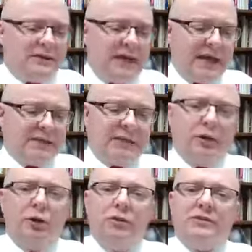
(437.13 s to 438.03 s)
the text
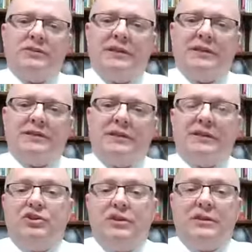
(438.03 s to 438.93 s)
in Luke says
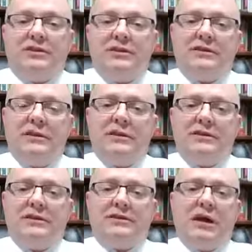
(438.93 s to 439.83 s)
that Jesus and
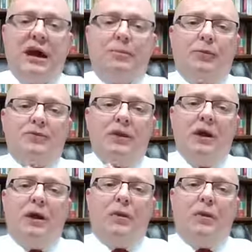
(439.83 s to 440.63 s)
his disciples